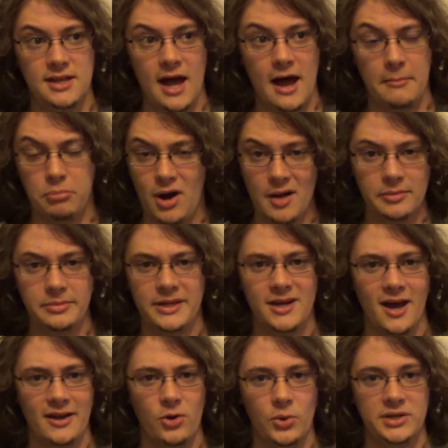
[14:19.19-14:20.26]
I'm probably
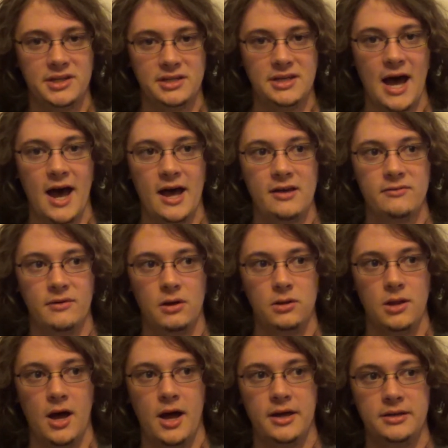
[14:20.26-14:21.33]
not going to dive
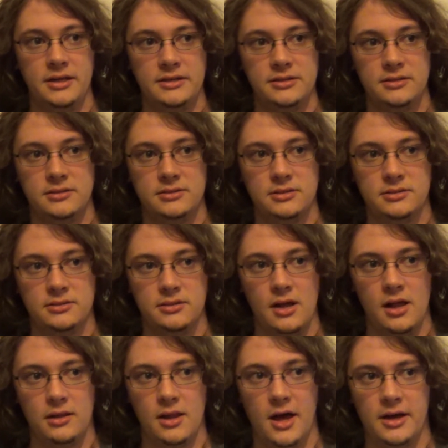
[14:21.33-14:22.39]
into a
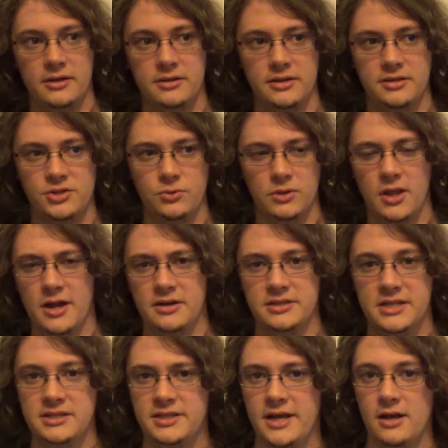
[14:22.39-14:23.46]
lot of
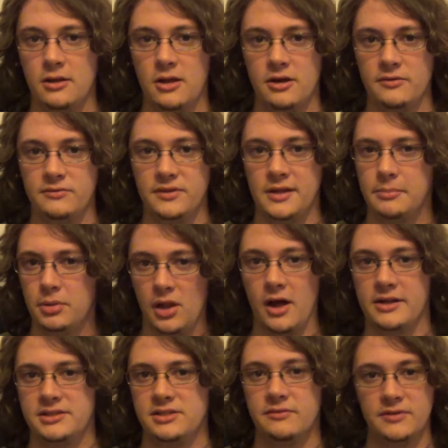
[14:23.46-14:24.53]
detail of the
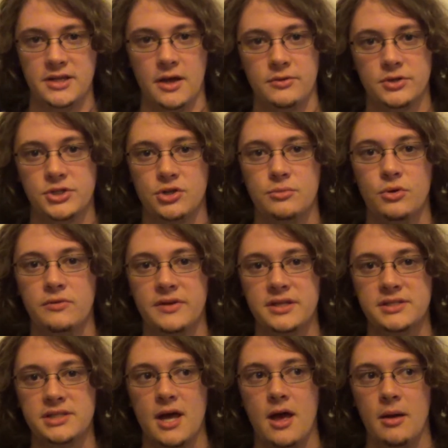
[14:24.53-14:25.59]
plots of the other 2
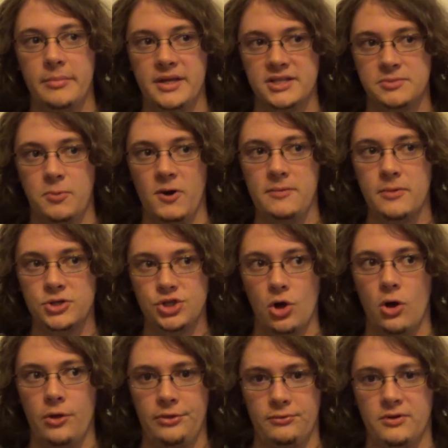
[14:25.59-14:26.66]
movies, because pretty much
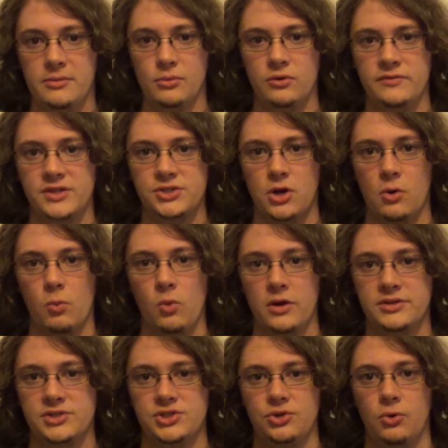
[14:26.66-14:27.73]
all 3 movies are
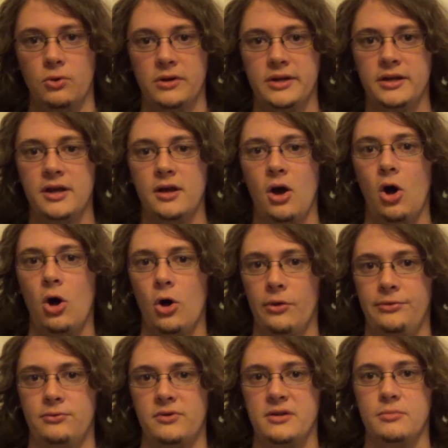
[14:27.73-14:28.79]
one story. All
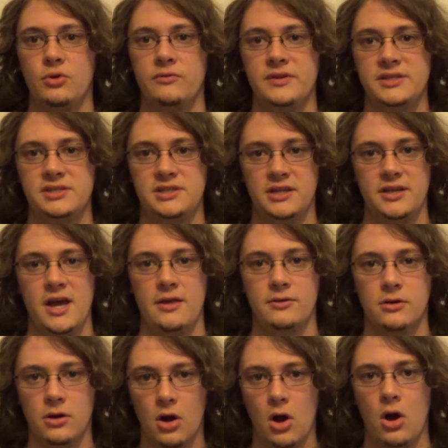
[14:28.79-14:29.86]
3 movies
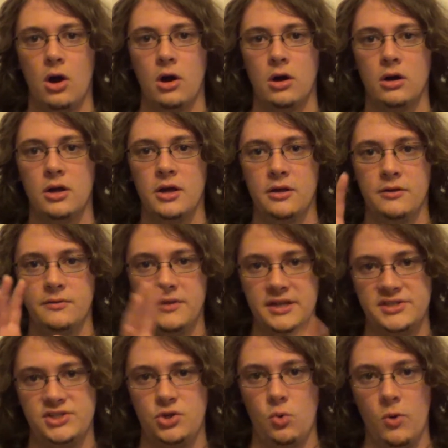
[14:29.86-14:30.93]
together are
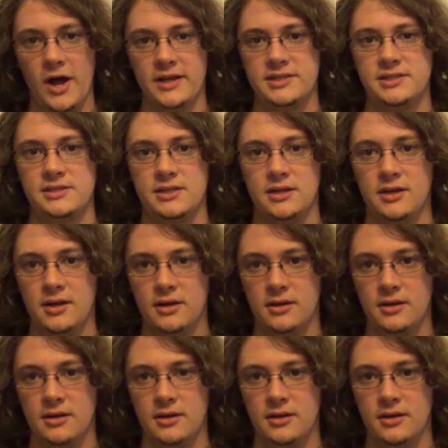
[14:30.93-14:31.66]
this quest,